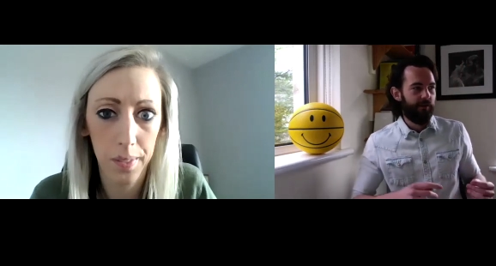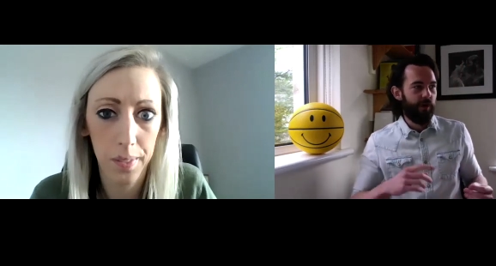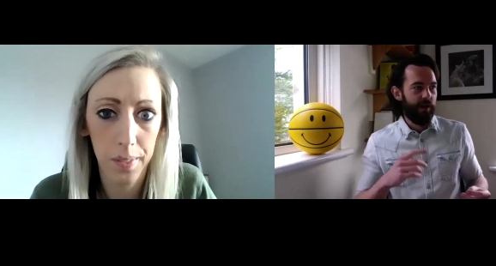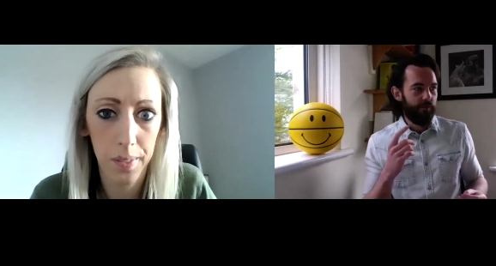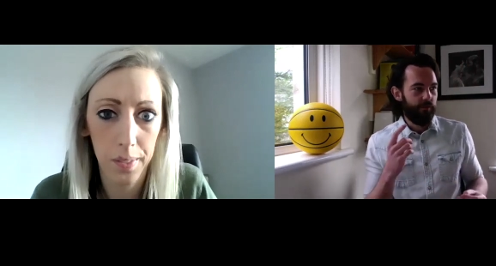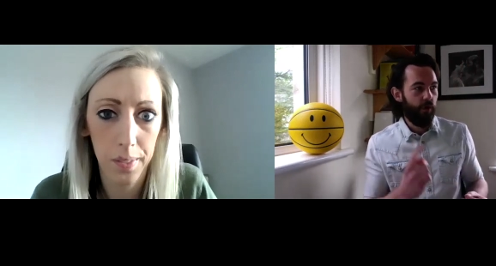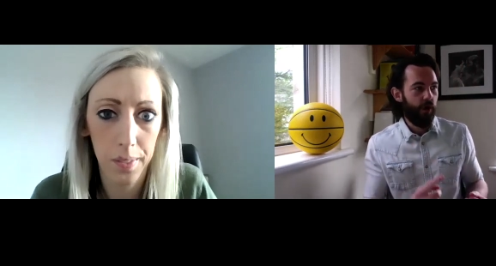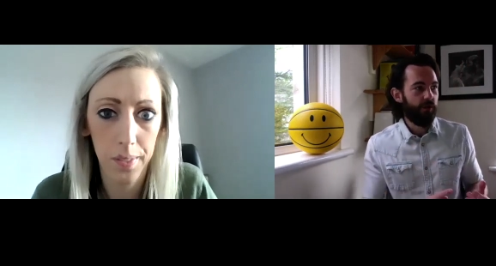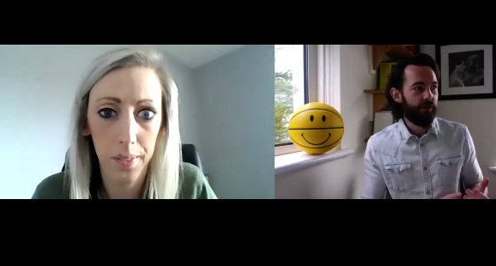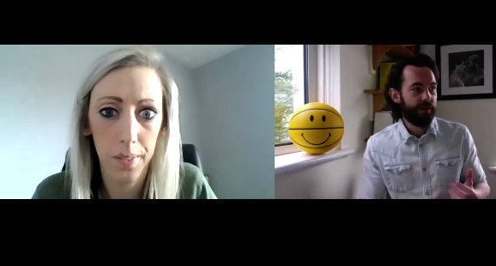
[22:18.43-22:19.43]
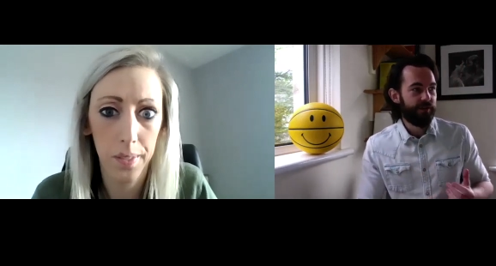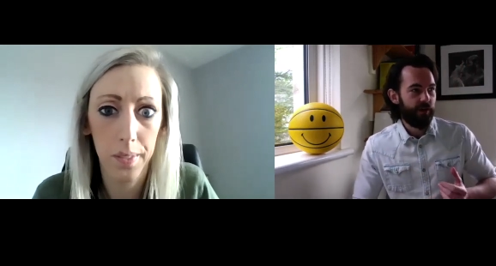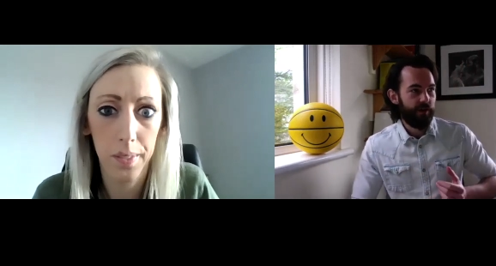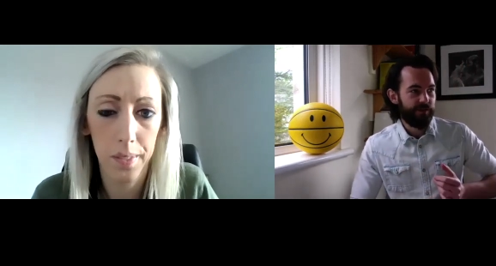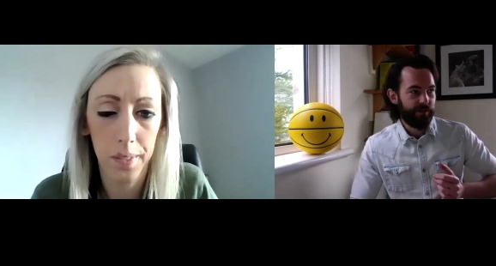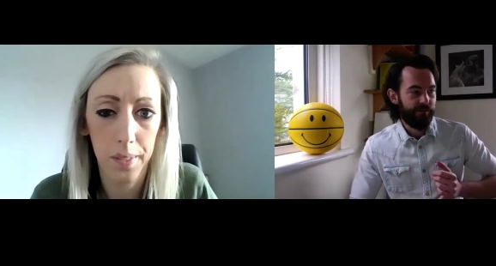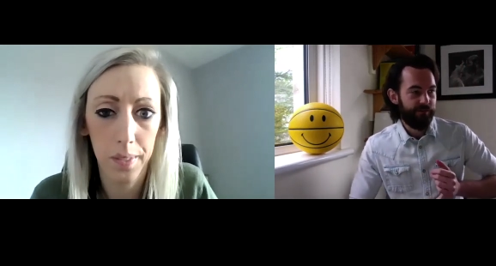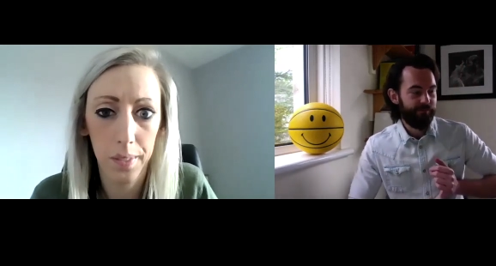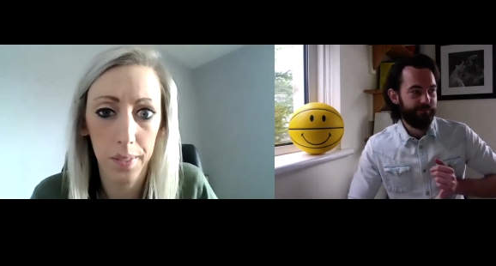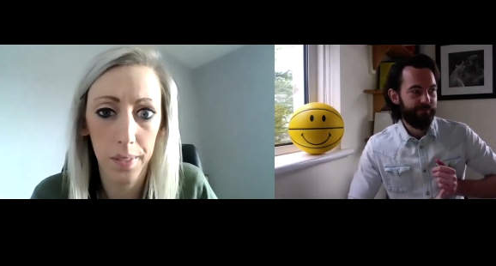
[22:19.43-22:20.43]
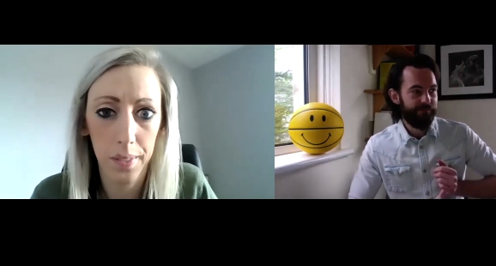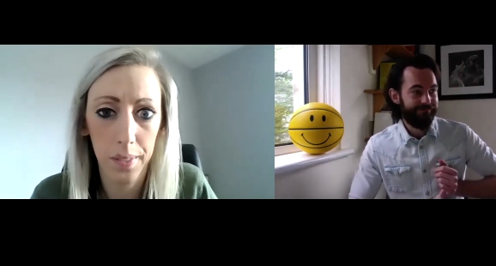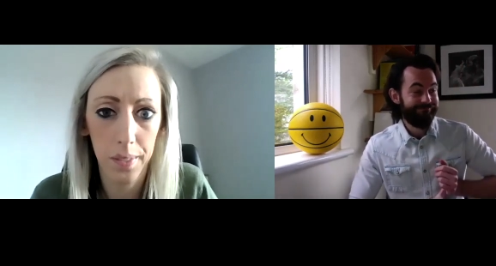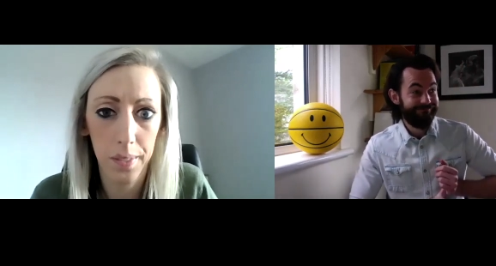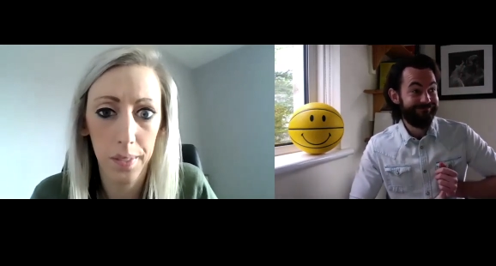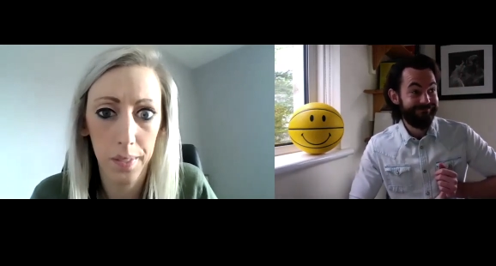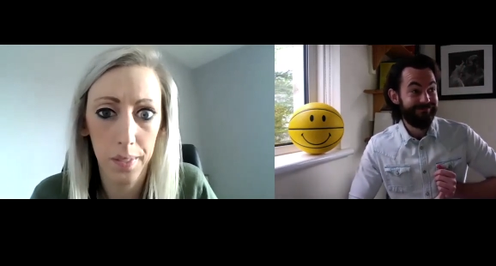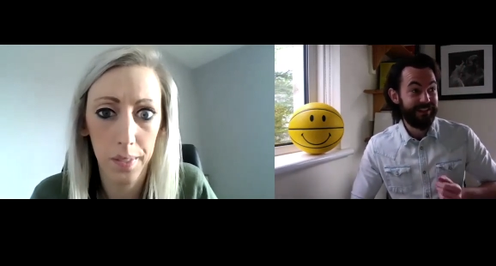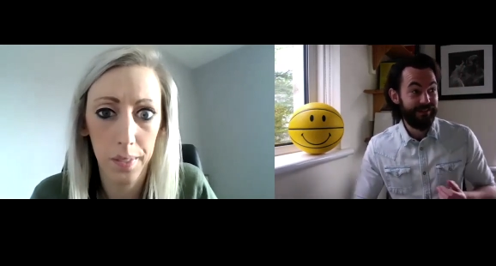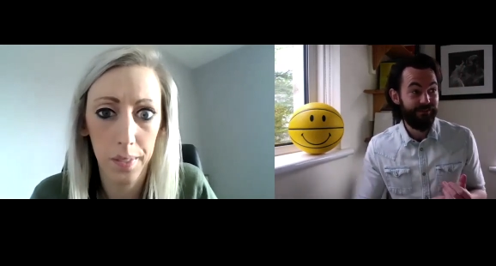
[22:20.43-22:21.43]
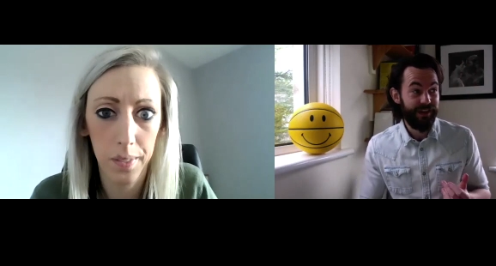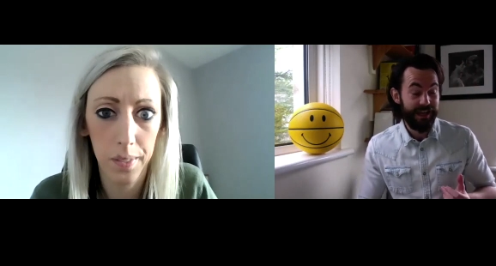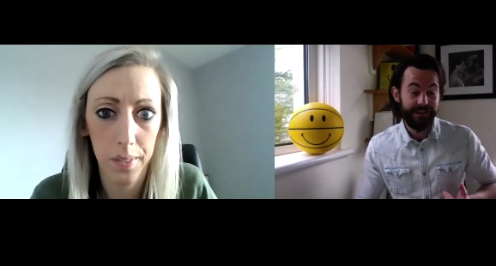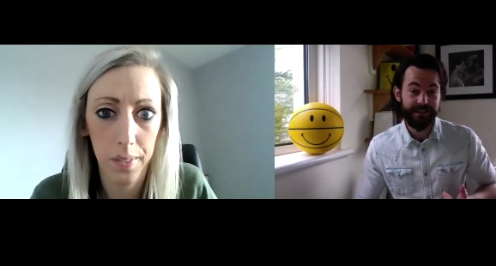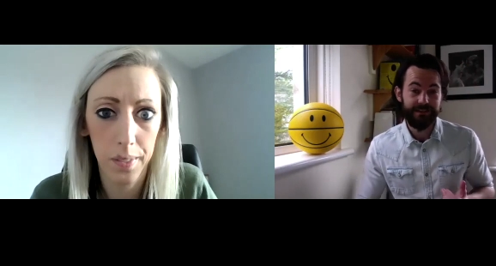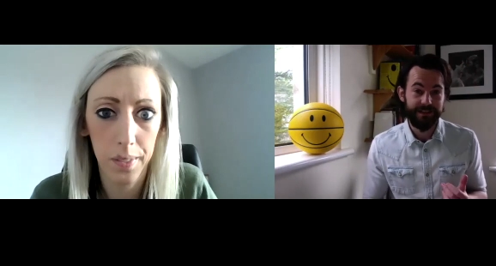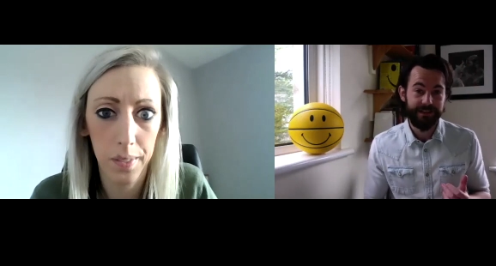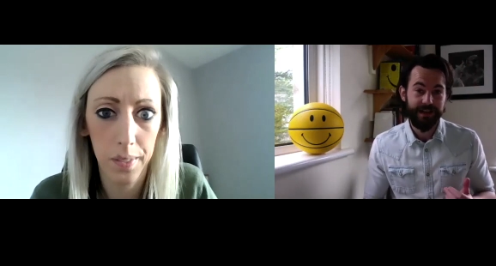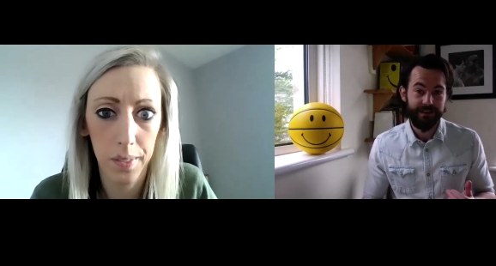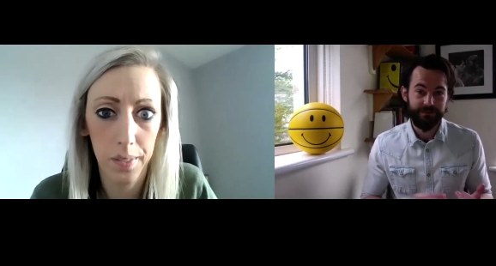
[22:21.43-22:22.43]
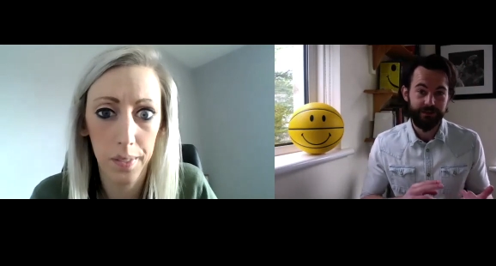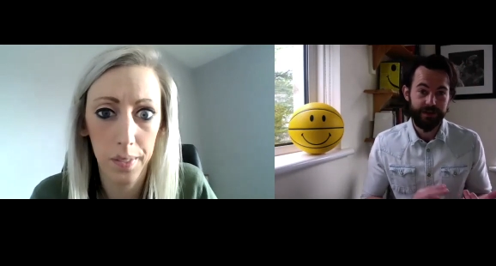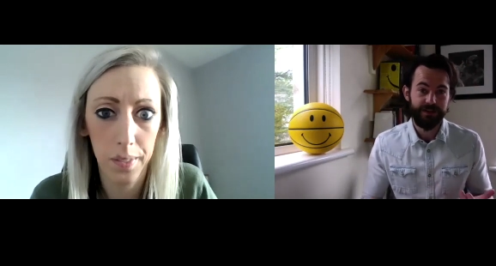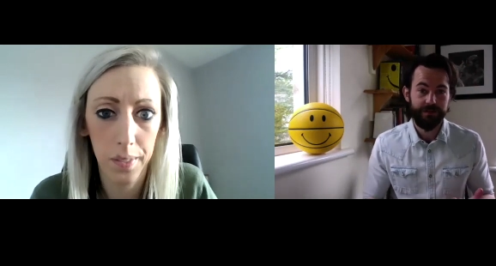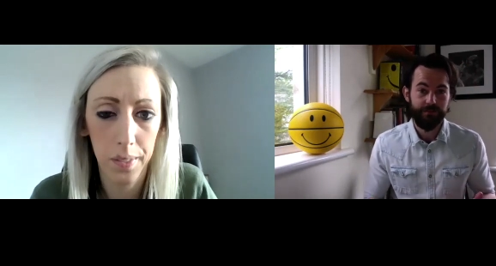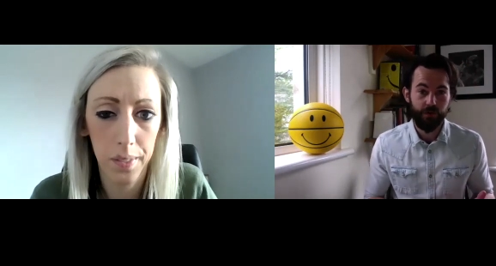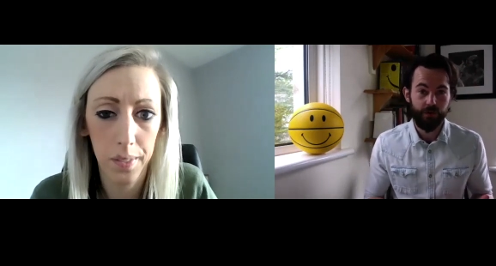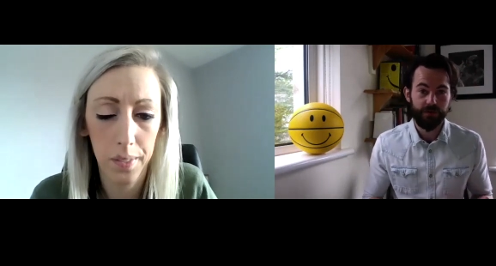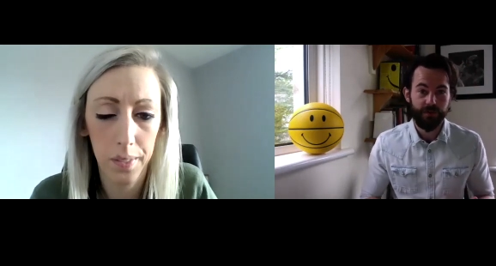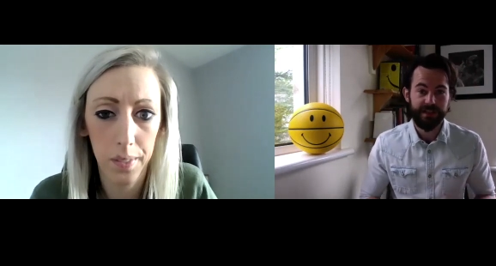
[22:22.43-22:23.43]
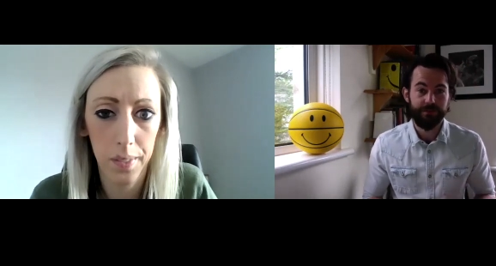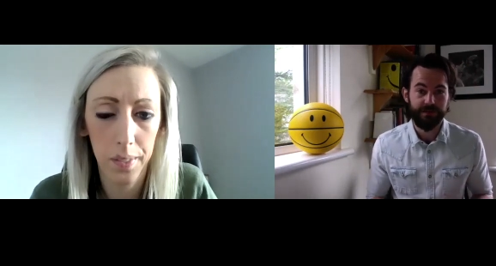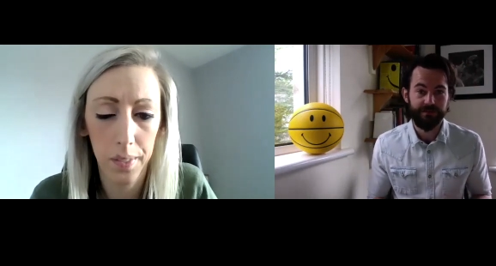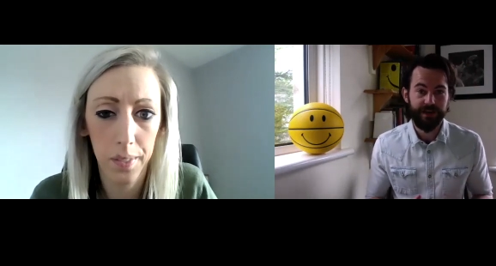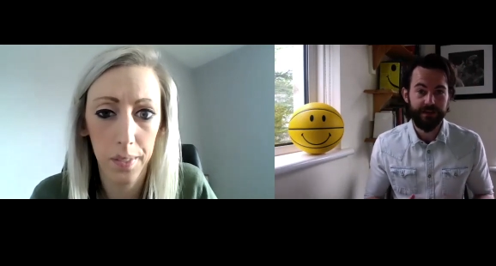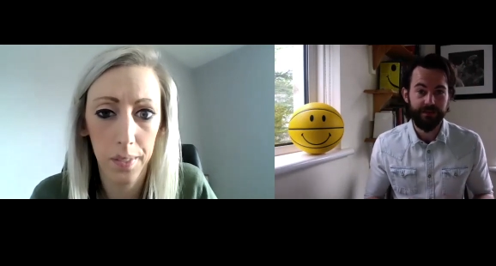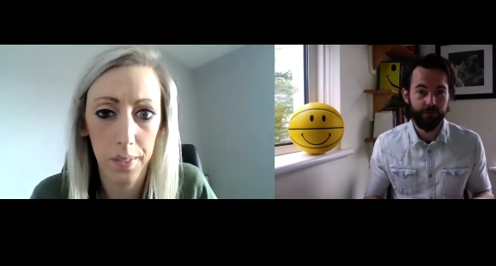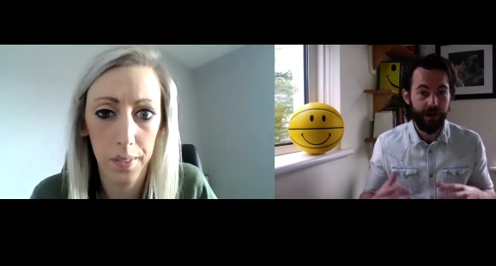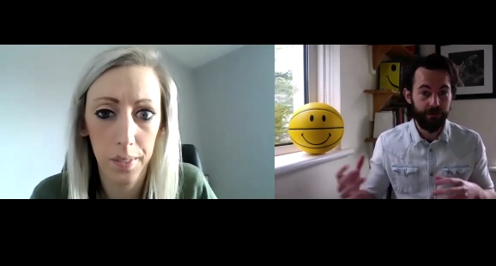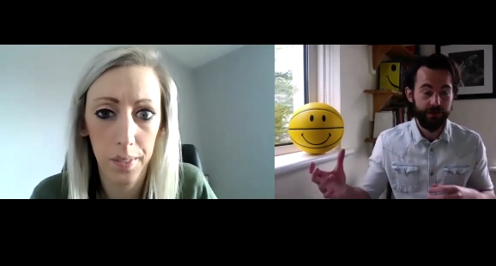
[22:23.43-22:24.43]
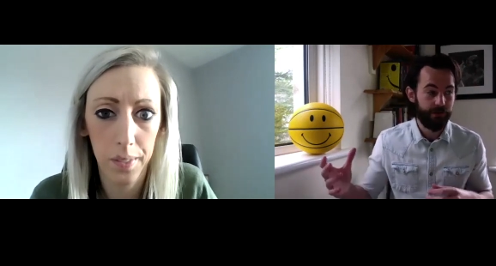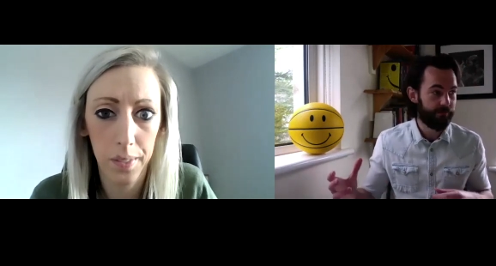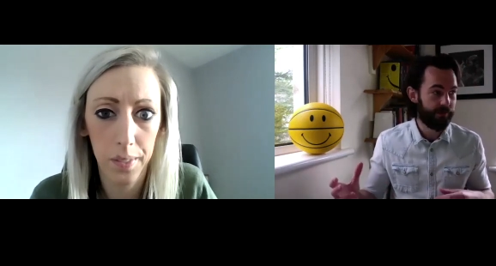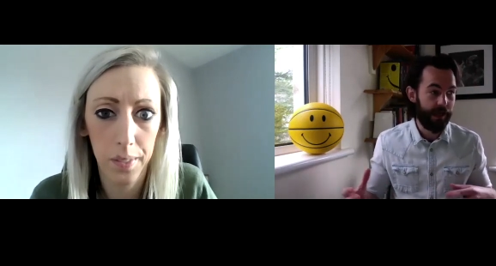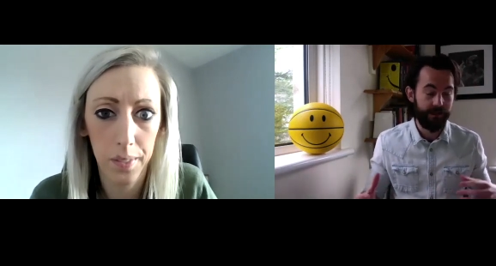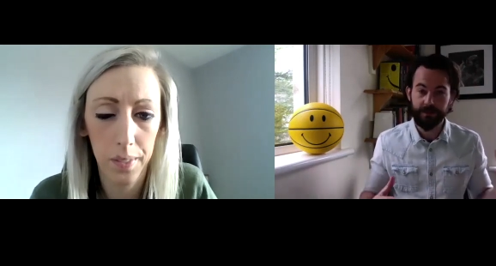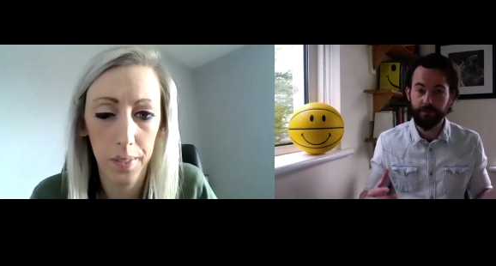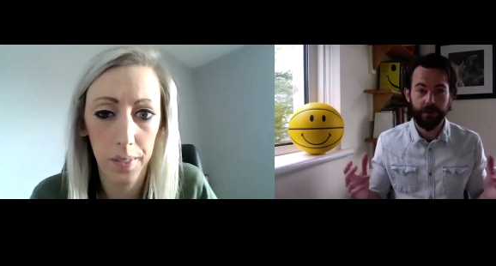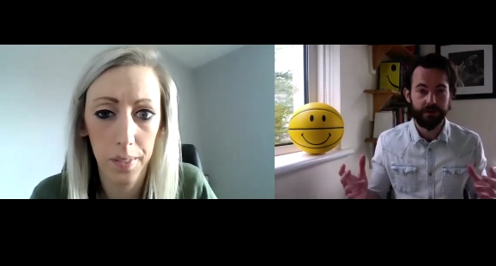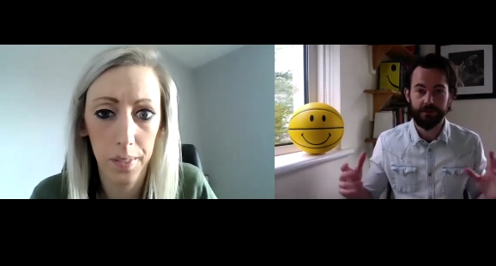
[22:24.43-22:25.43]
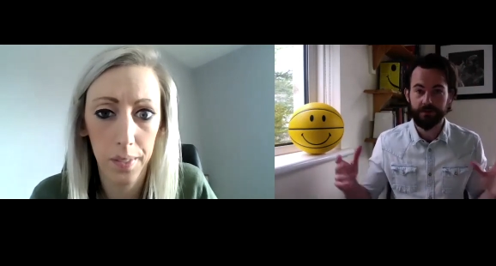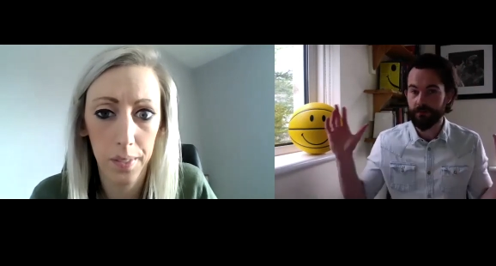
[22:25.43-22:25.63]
Speaker 1: well, one in terms of defending the kind of Christian morals, principles, and values, whether you're Catholic, Protestant,